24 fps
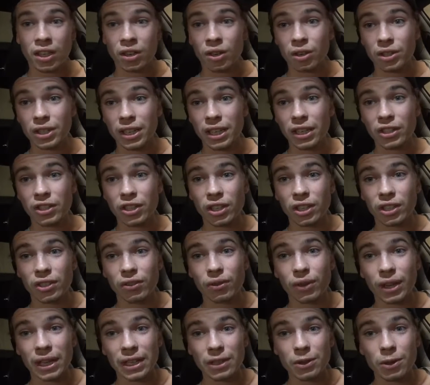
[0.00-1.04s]
Los Angeles
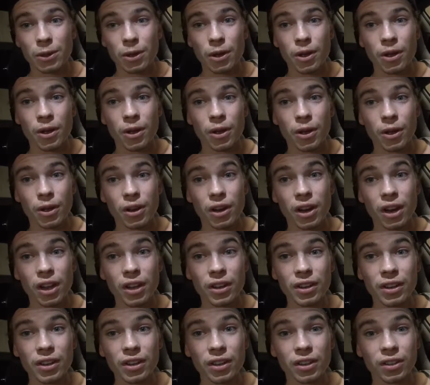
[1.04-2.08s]
vs uh,
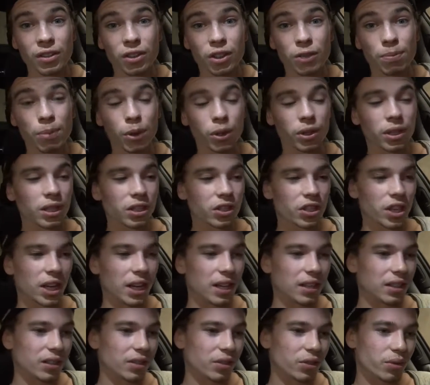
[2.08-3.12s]
London spotting
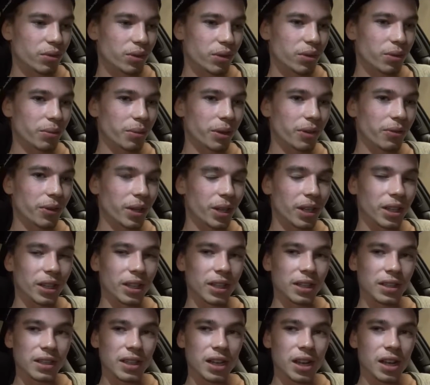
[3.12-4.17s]
challenge, which will be fun in
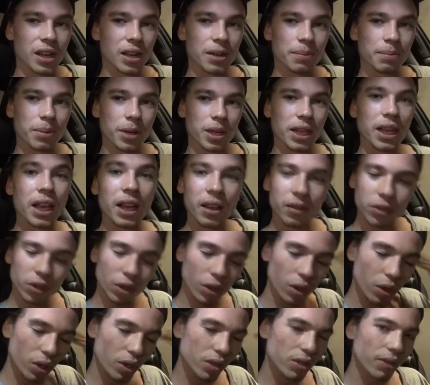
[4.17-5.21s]
this car. But yeah,
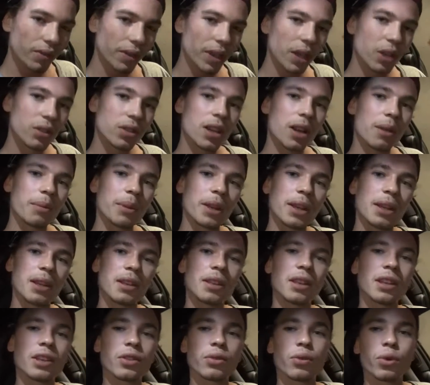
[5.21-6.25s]
so loads of videos coming.
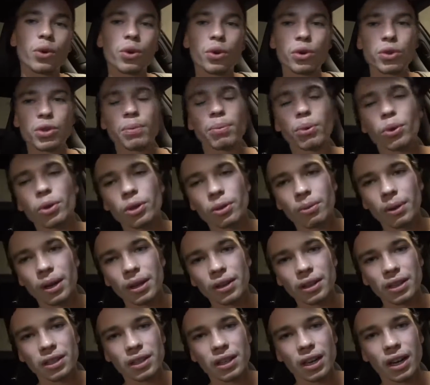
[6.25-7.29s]
Thanks for all your support about
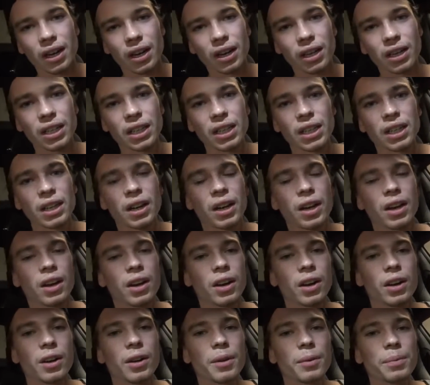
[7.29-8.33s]
this car.
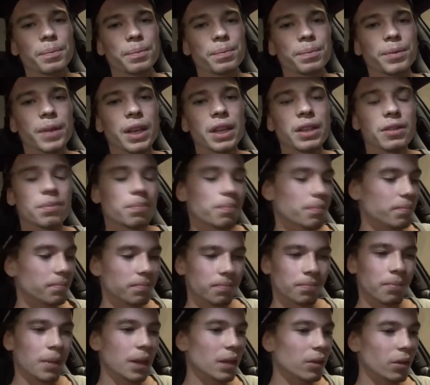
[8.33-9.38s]
Um, it's
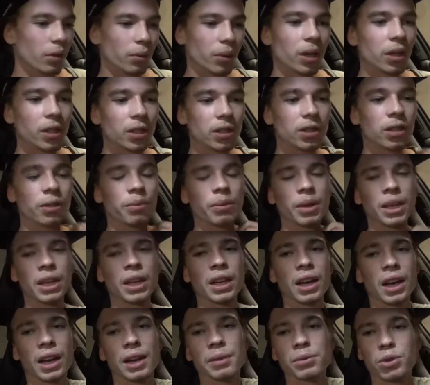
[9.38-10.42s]
meant the world to
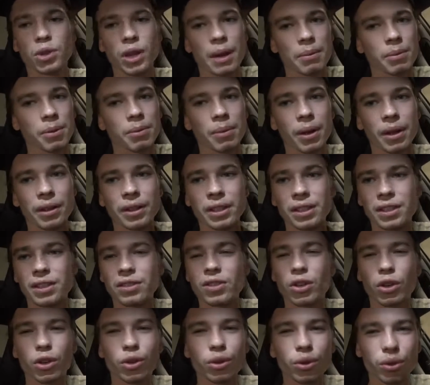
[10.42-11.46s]
me. I'm so happy about this.
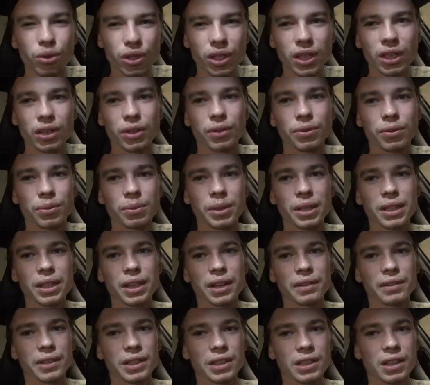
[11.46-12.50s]
It's a huge deal for me to
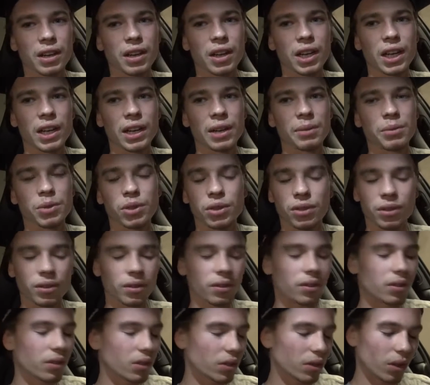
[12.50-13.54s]
have this car, and I'm just
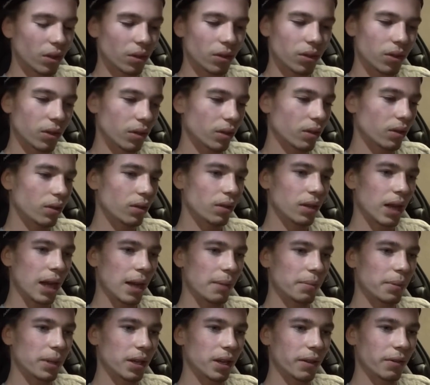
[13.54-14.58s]
so so
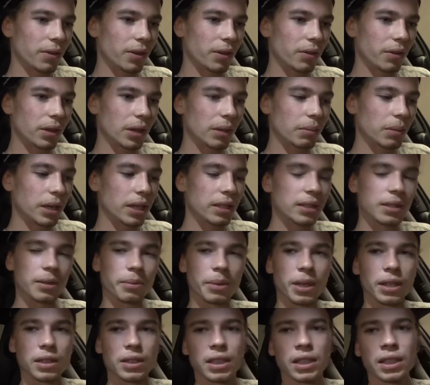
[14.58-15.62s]
happy, and I feel very blessed
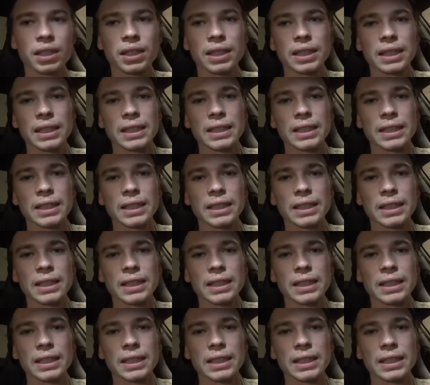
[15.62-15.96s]
about it.